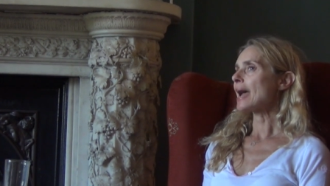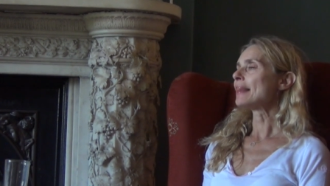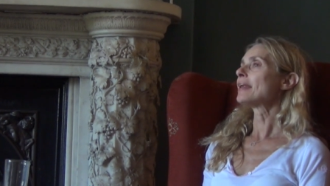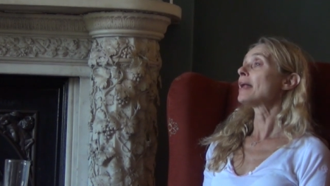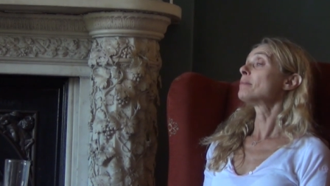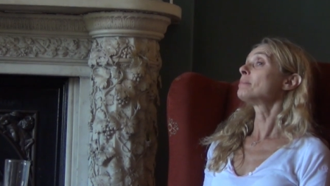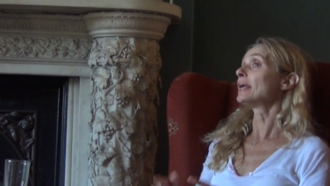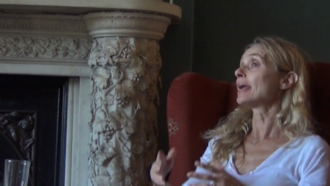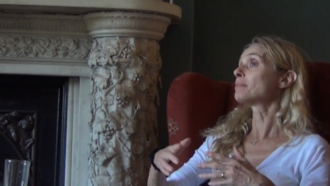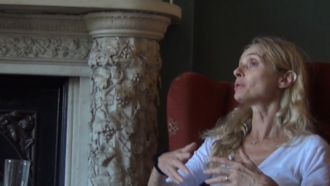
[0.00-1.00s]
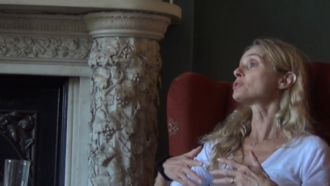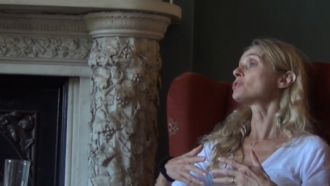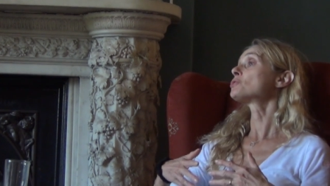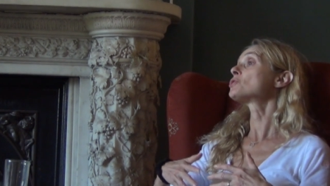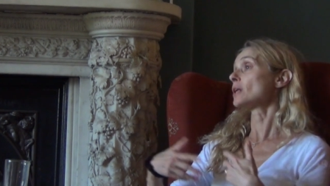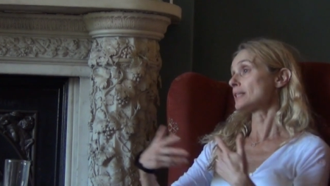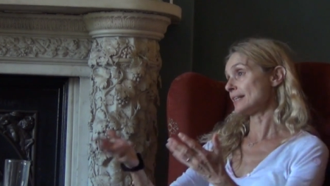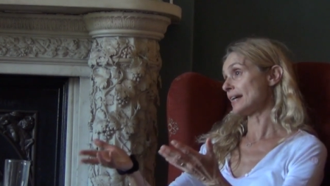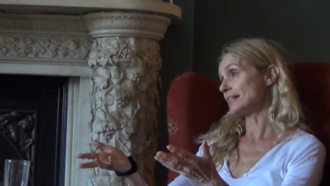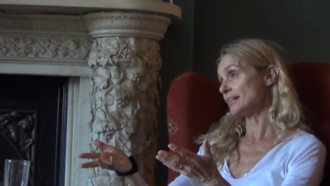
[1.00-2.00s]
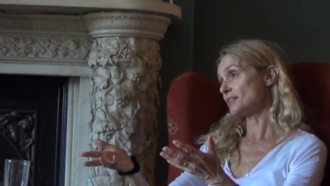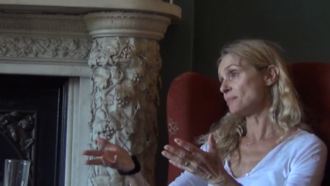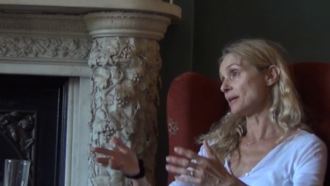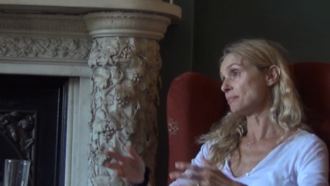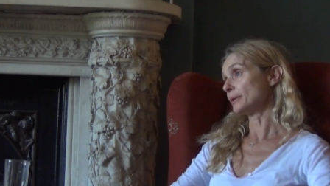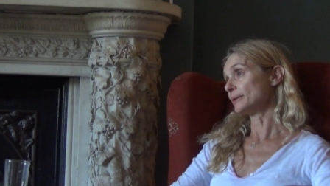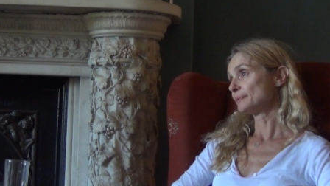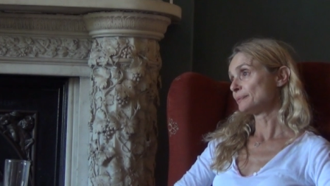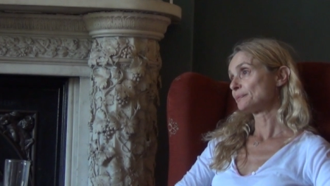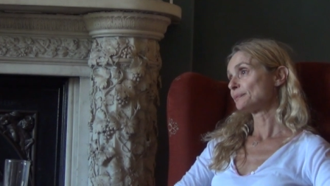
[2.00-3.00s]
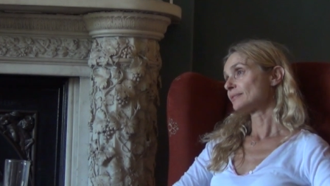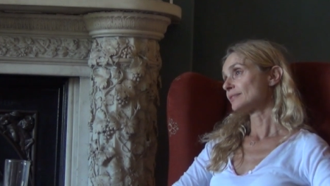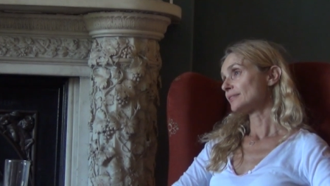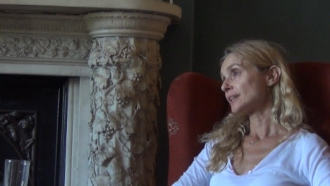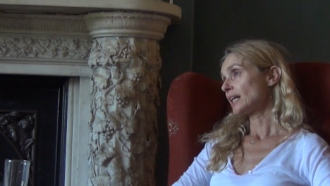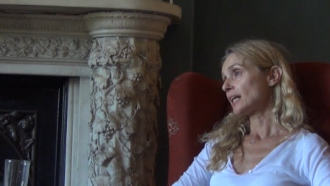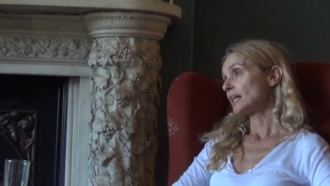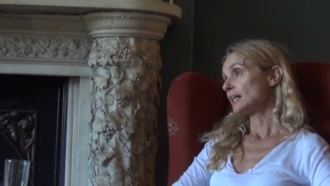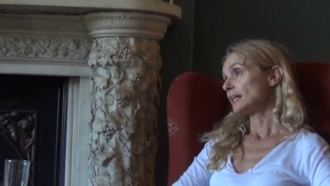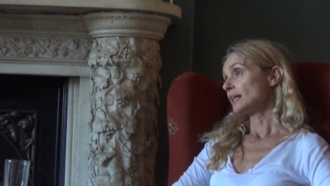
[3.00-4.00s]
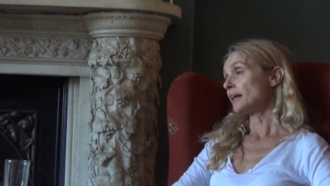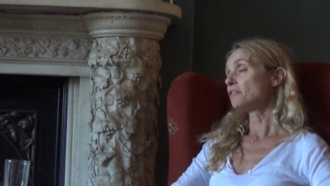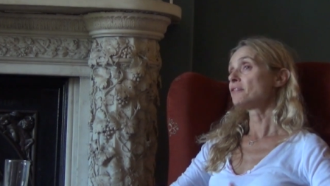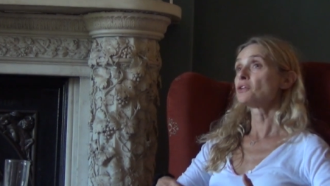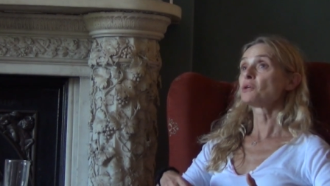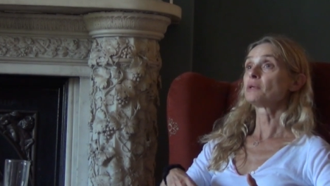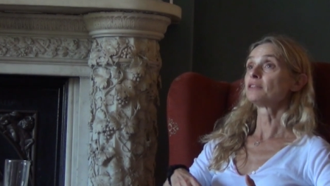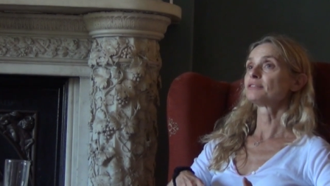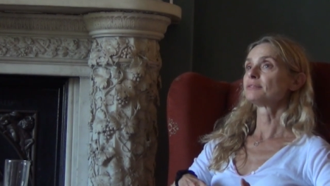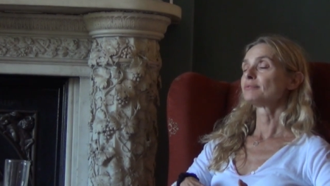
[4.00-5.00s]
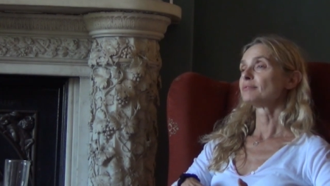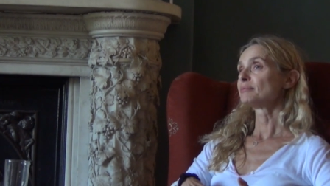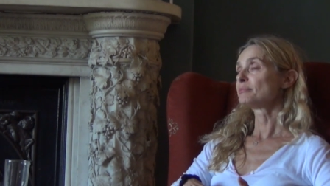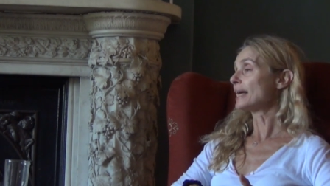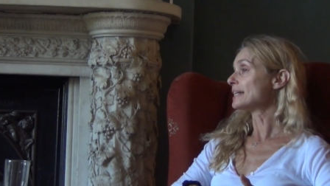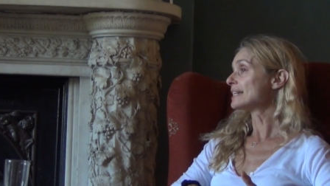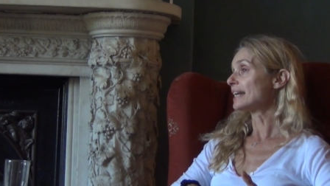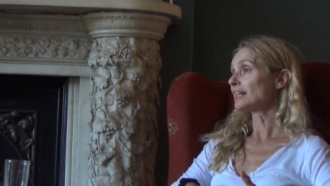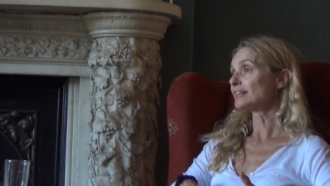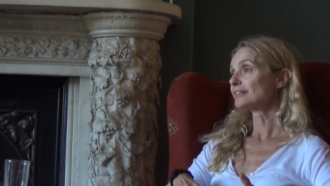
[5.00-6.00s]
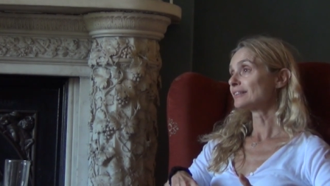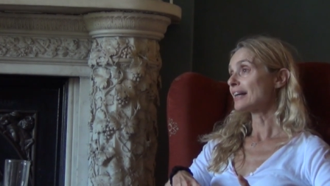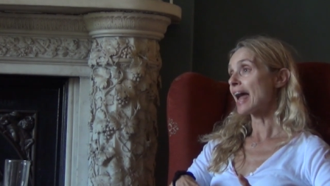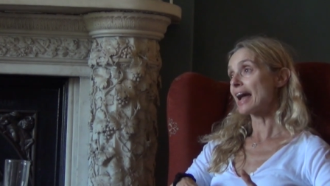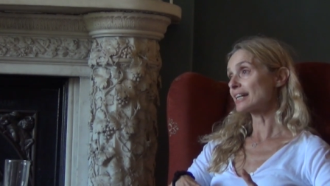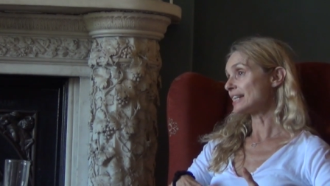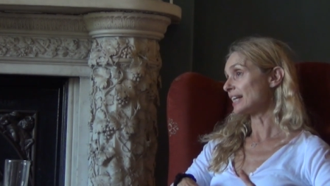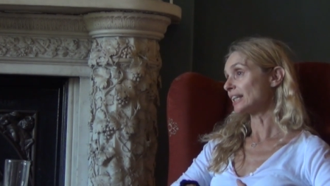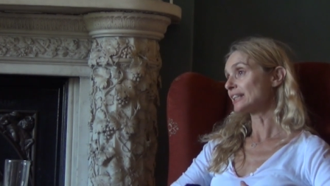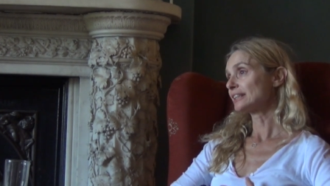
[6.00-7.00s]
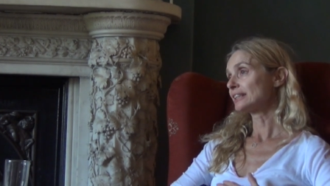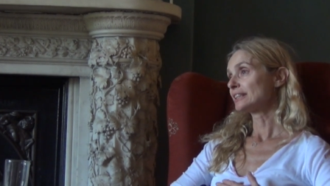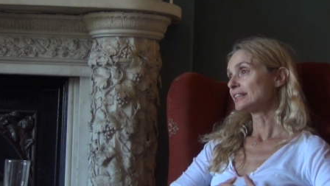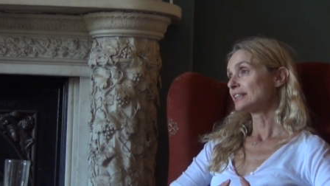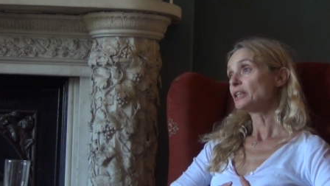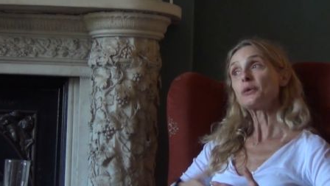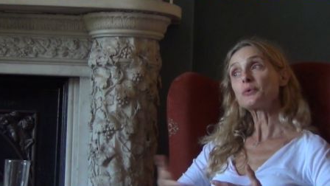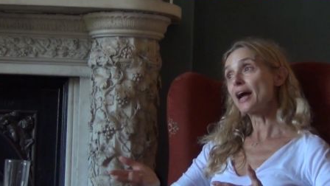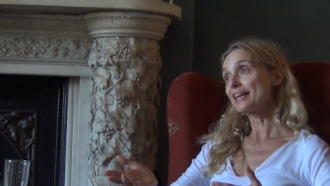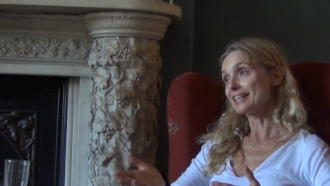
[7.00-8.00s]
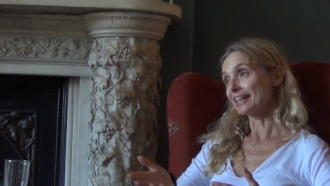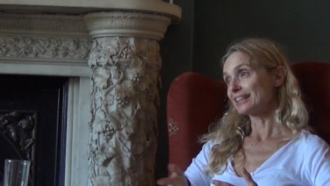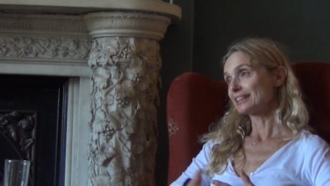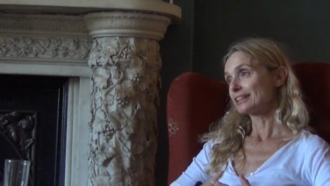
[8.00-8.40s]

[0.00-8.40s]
and then being able to translate it to people in form of painting, acting, or writing.